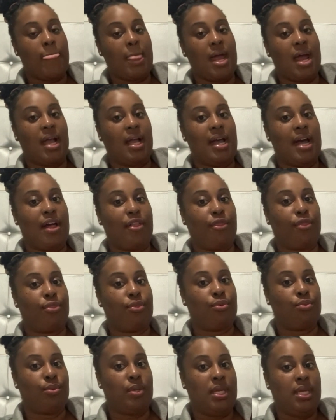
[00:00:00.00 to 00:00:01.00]
I got
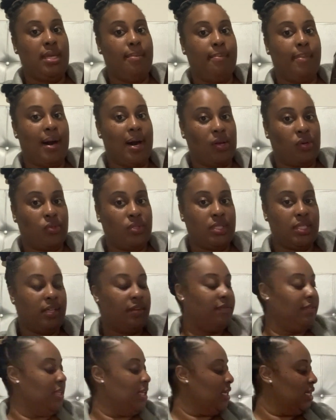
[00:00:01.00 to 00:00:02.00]
3 bottles
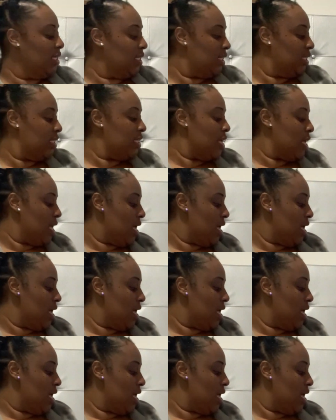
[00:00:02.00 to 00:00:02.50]
of this,